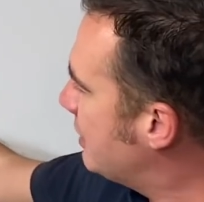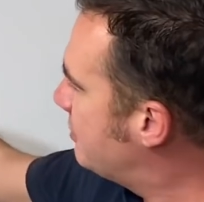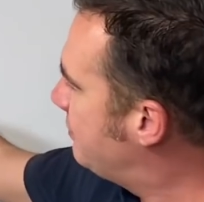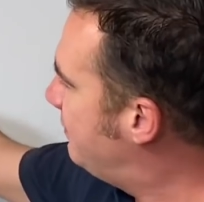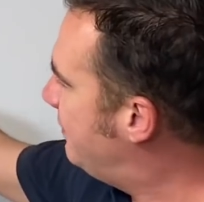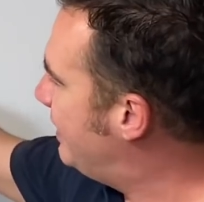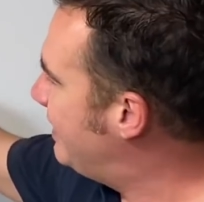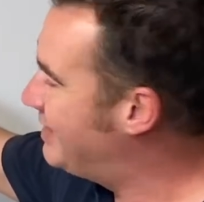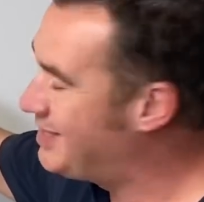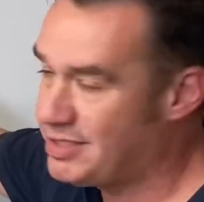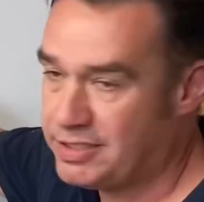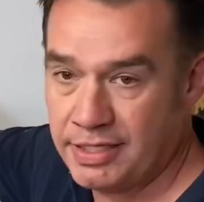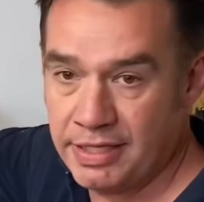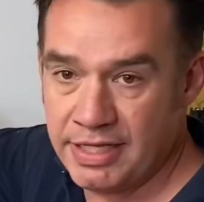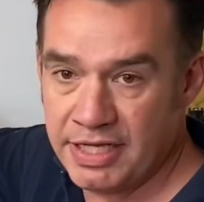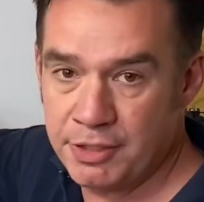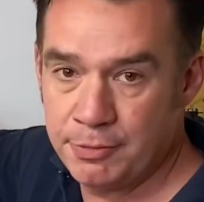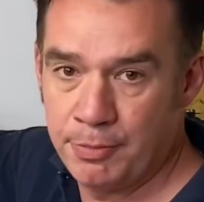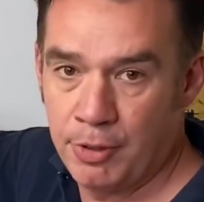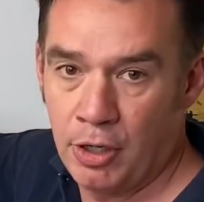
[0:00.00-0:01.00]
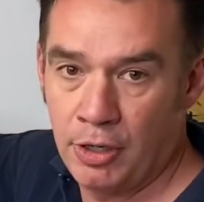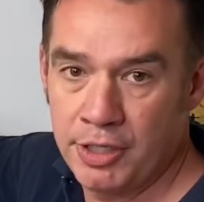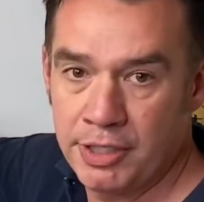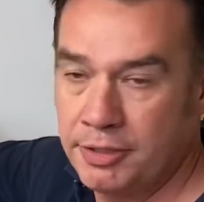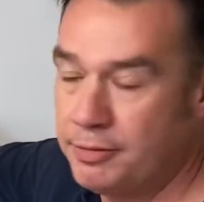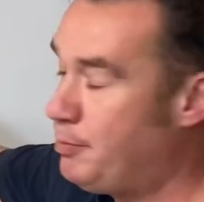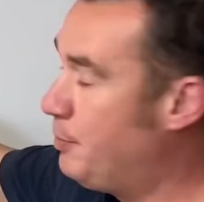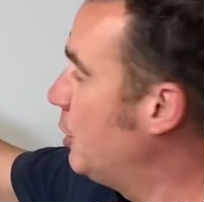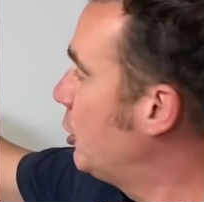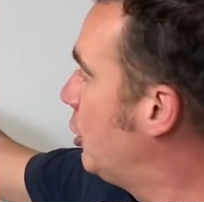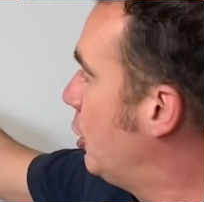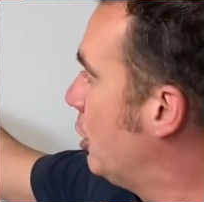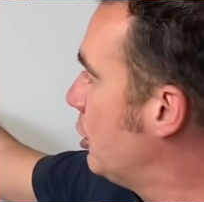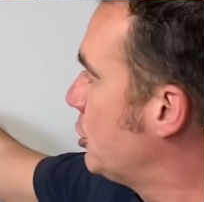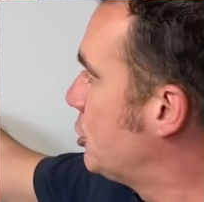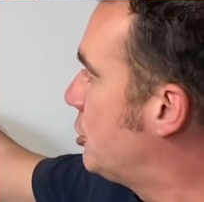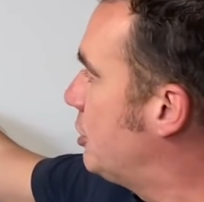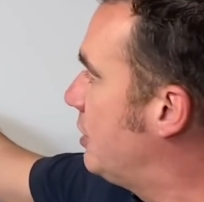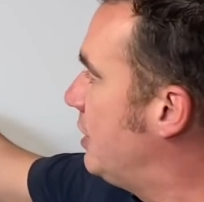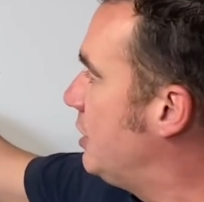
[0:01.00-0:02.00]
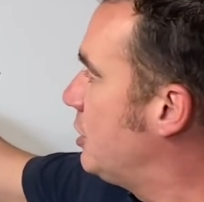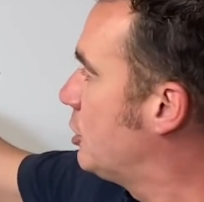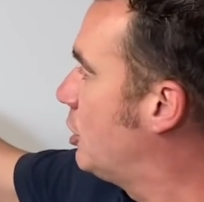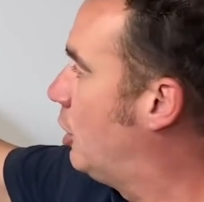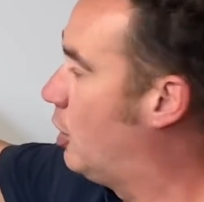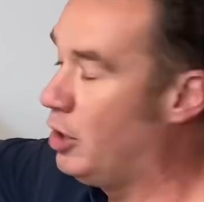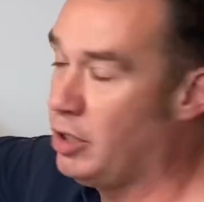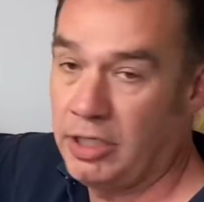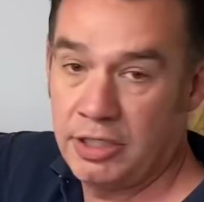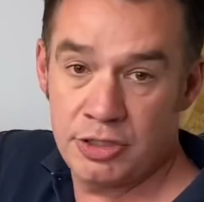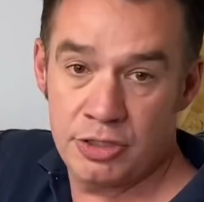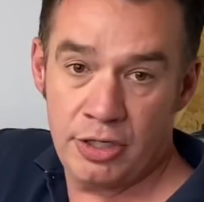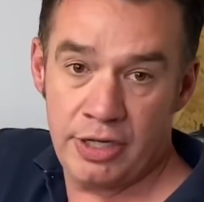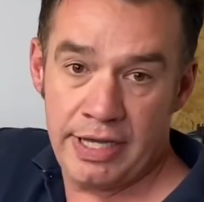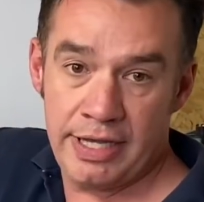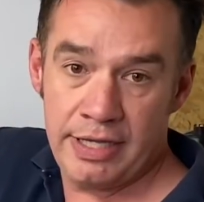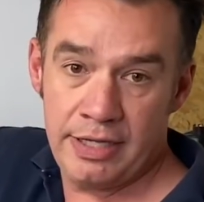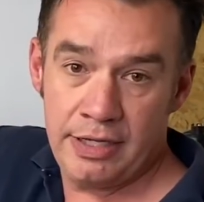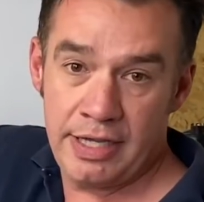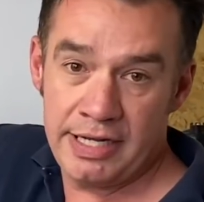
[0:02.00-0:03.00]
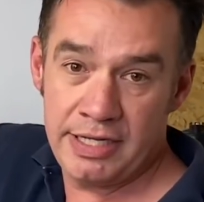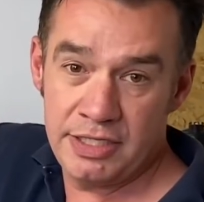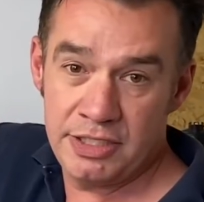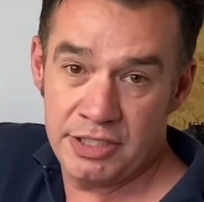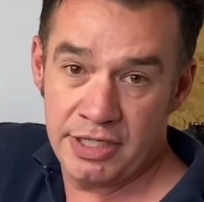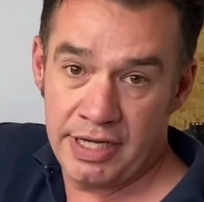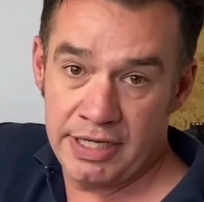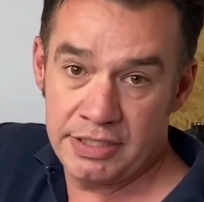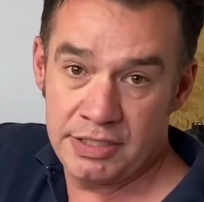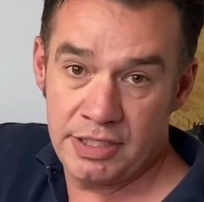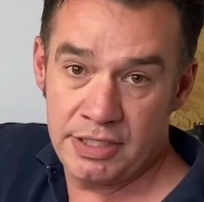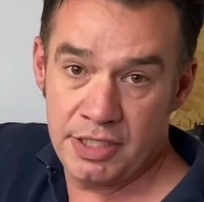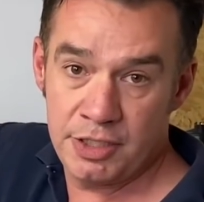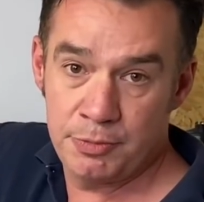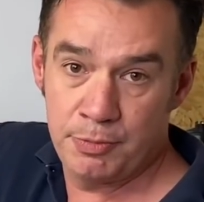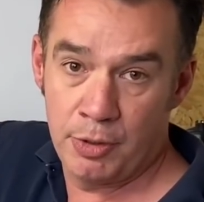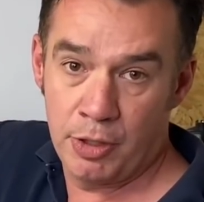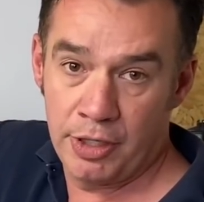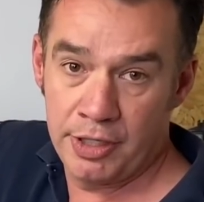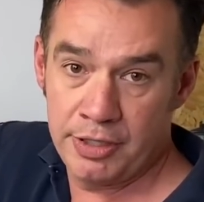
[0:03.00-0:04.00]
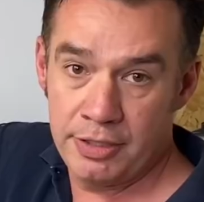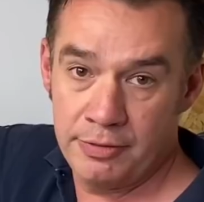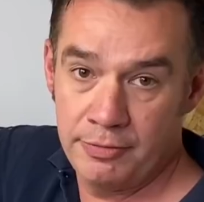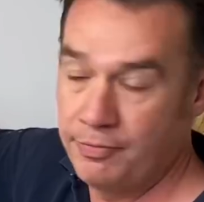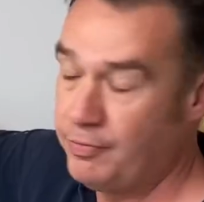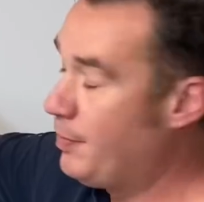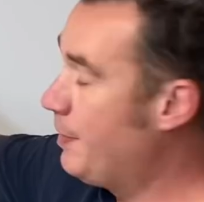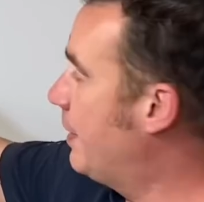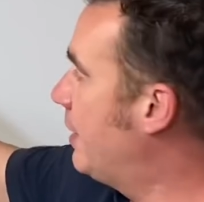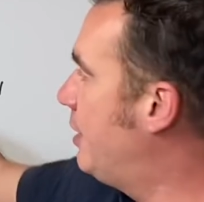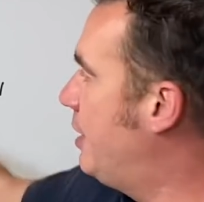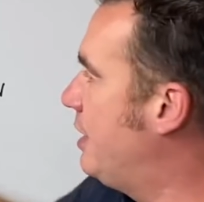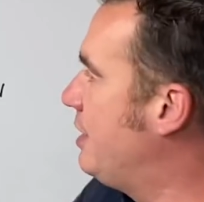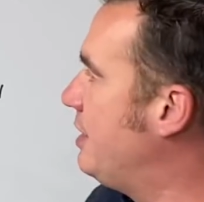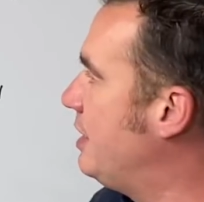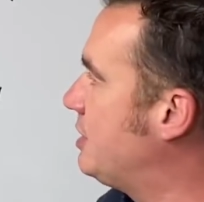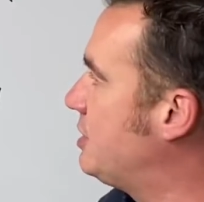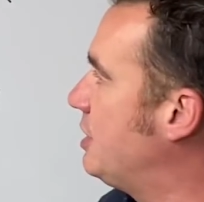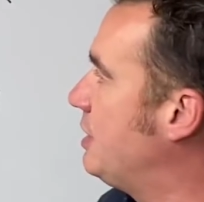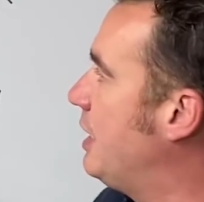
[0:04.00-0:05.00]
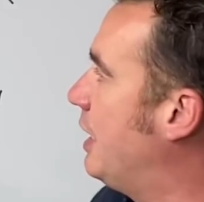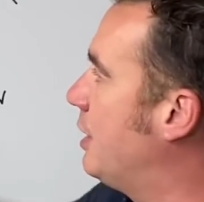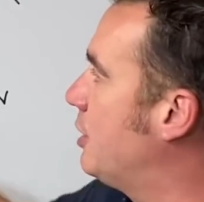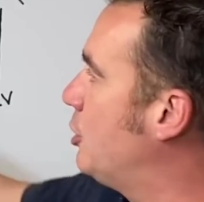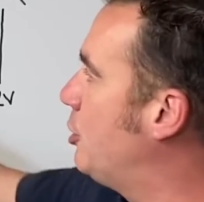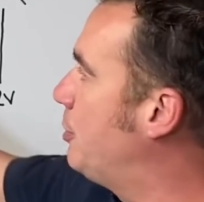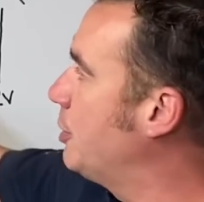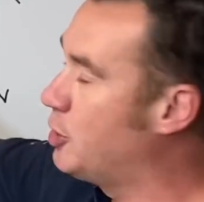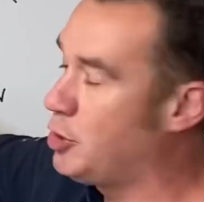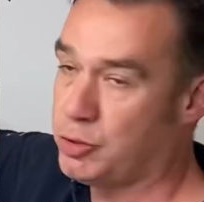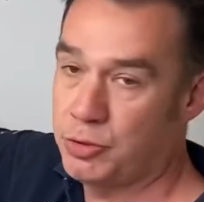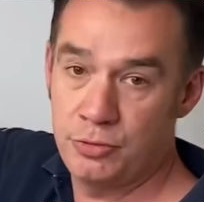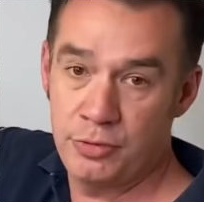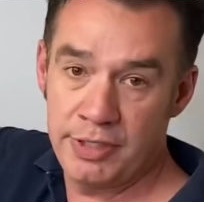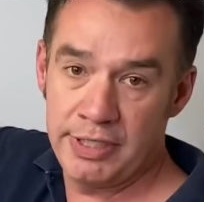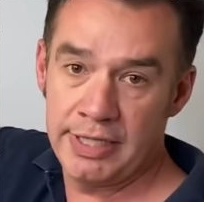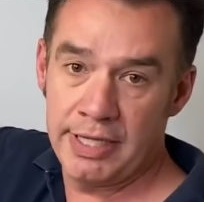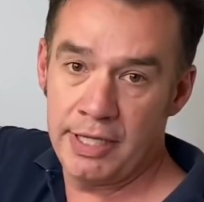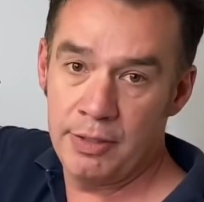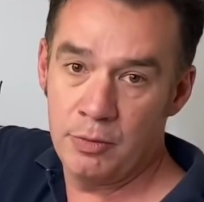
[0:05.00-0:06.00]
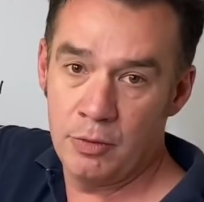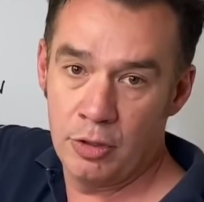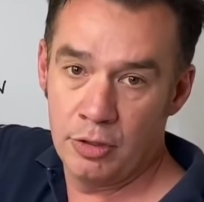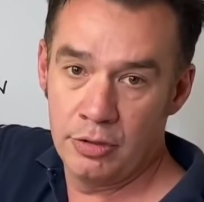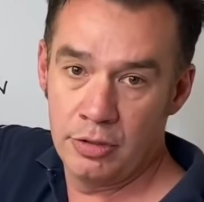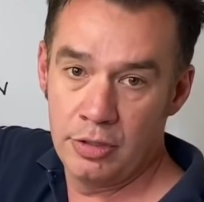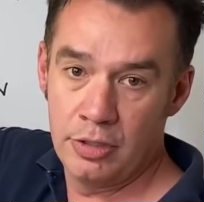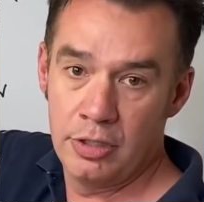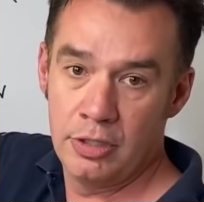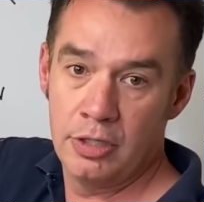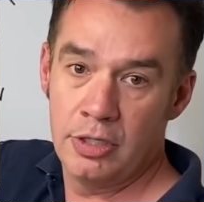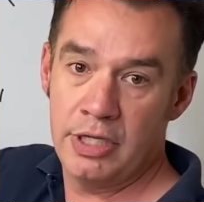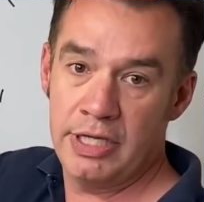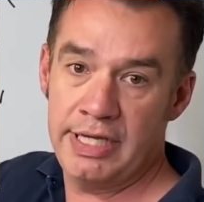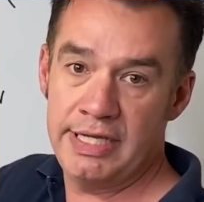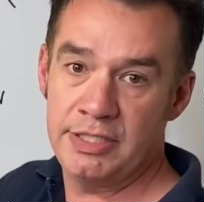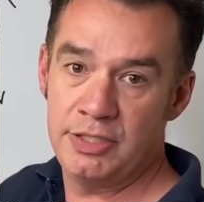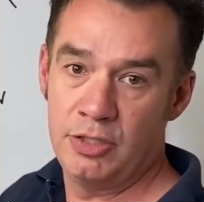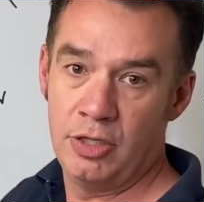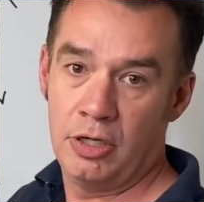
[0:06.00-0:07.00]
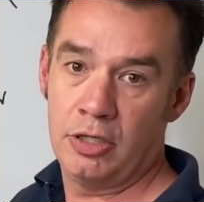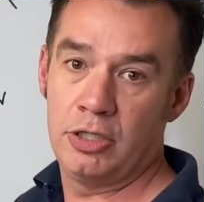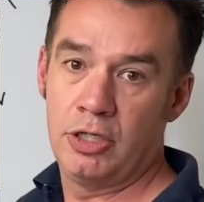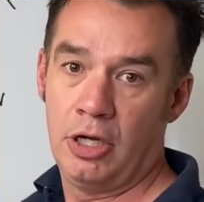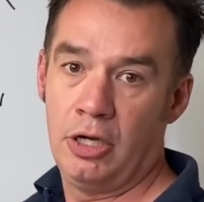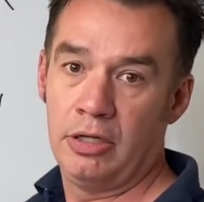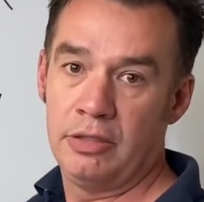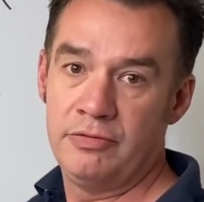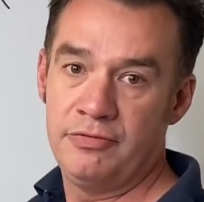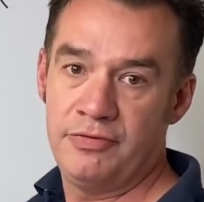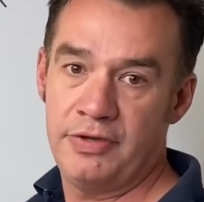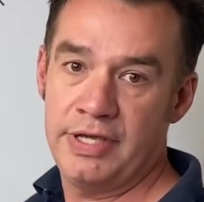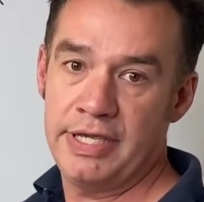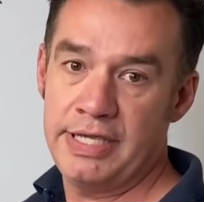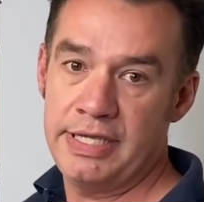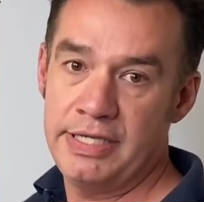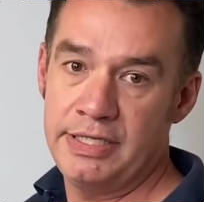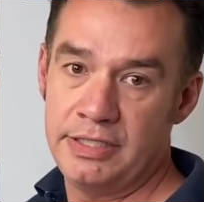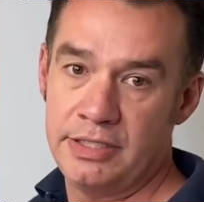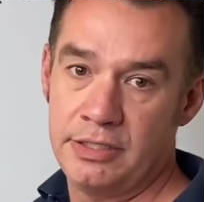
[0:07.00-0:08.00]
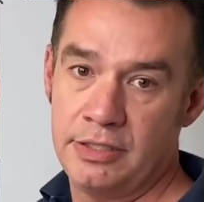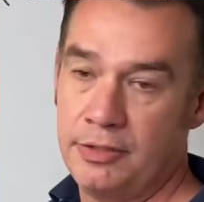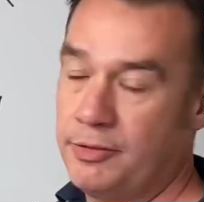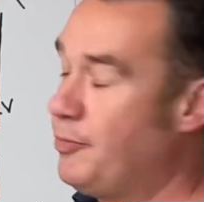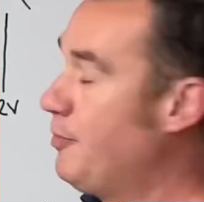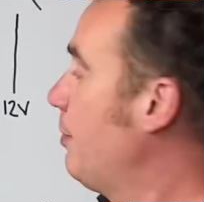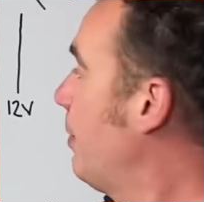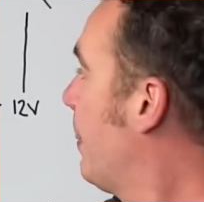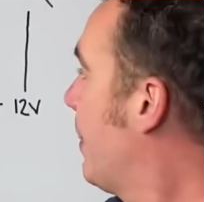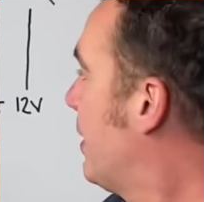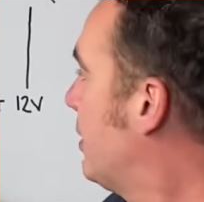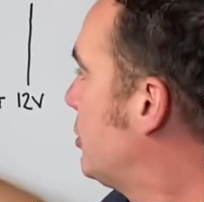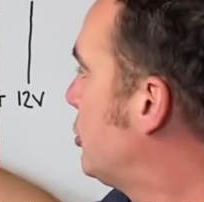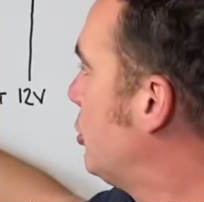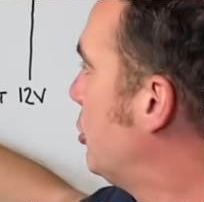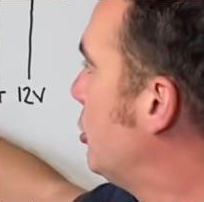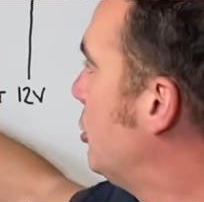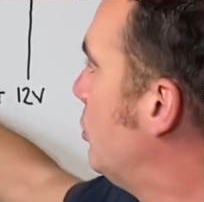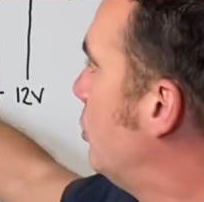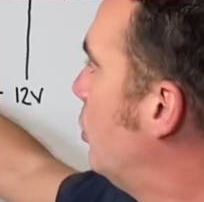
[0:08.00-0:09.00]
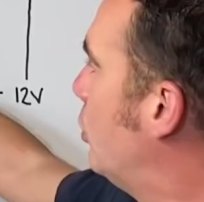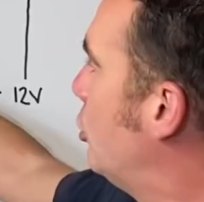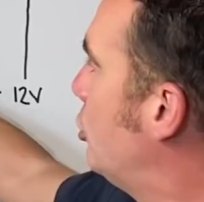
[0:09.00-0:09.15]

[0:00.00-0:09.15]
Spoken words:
feeds to this point, because this coil is not energized at this point in this scenario, because relay one is not calling for heat. So you would